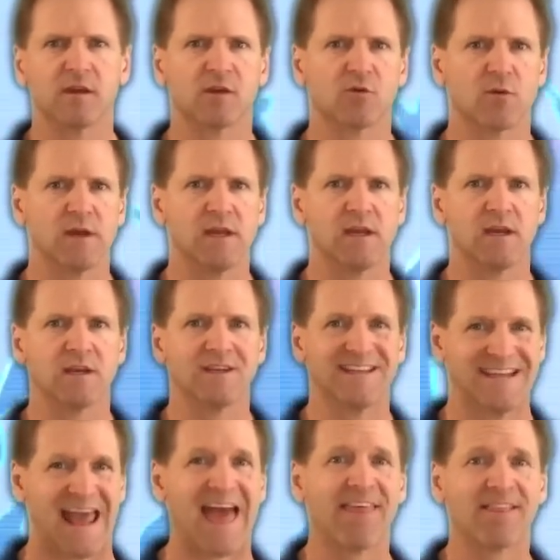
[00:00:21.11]
ingredient
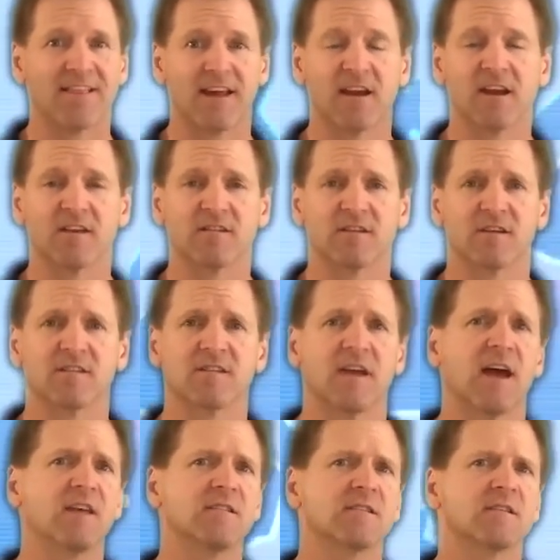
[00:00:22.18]
in athletic
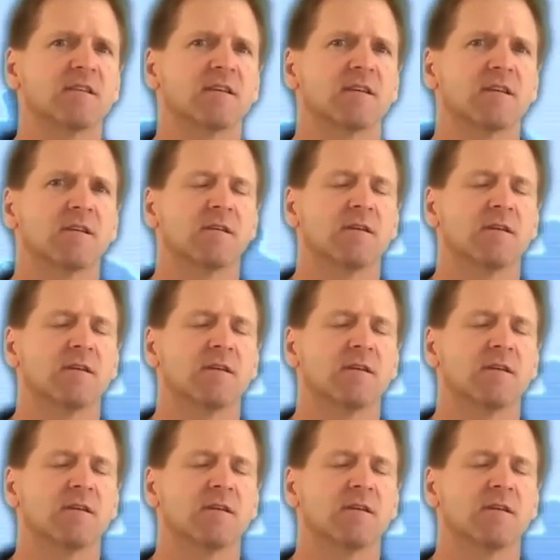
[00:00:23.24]
success?